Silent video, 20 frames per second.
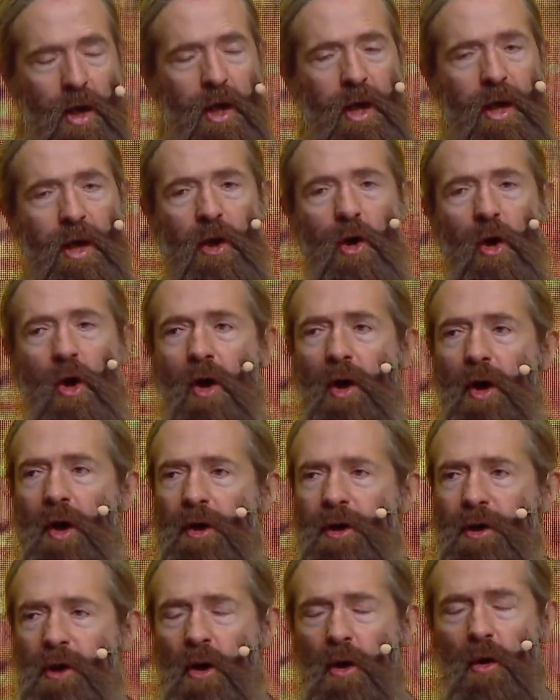in order
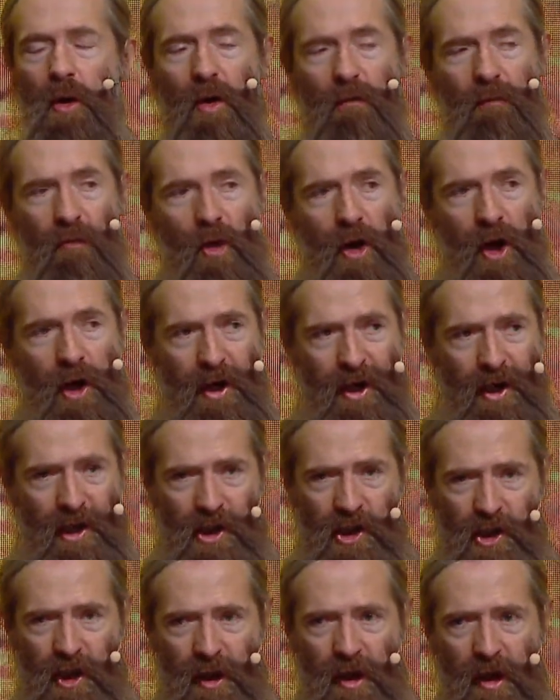to avoid
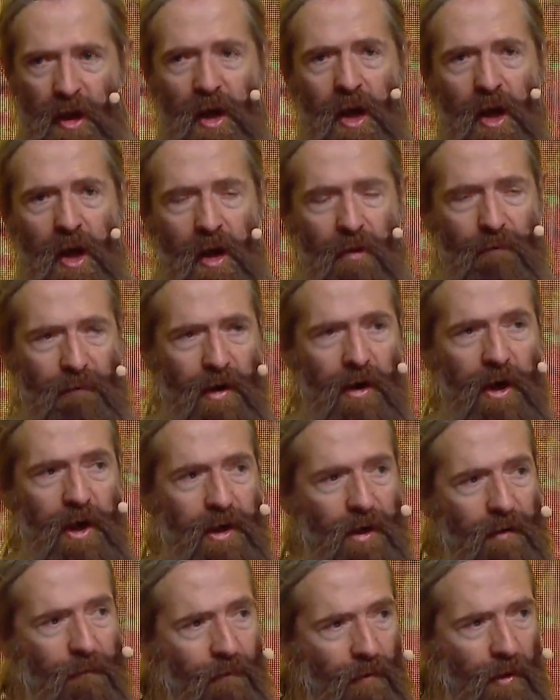aging are very
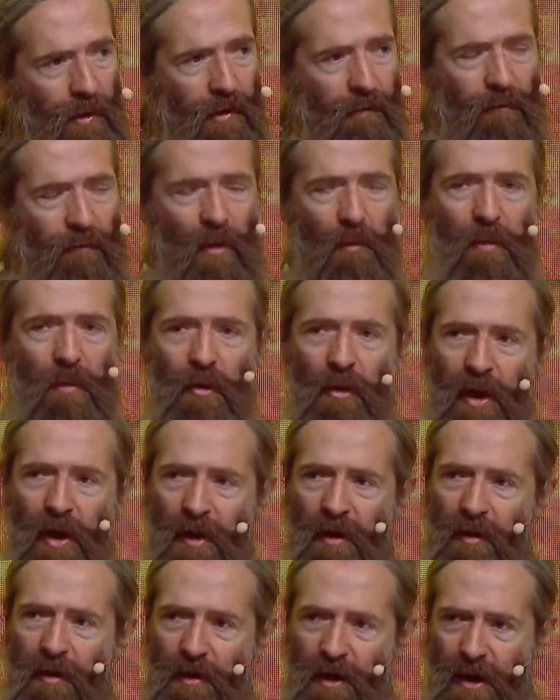different from the
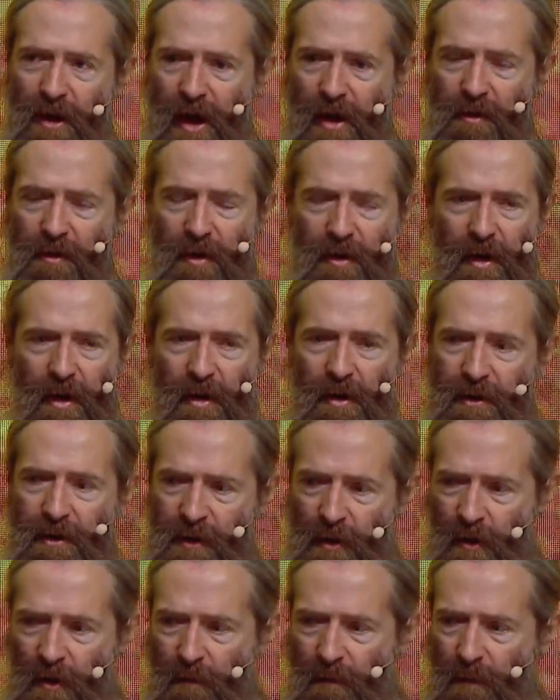things that cancer cells
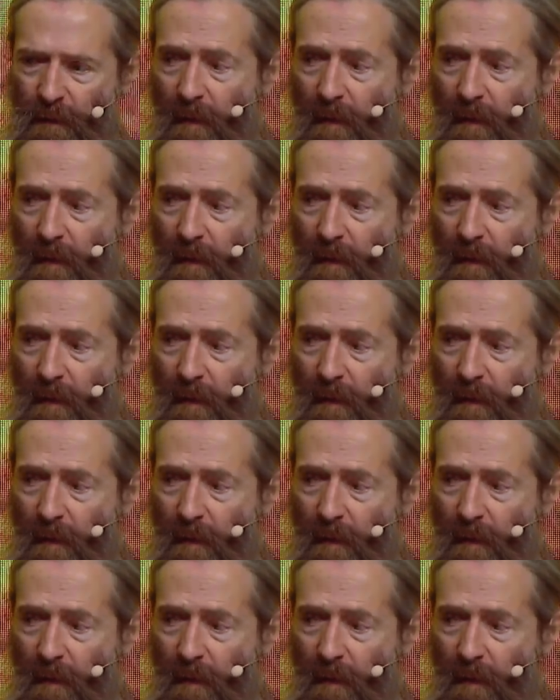do.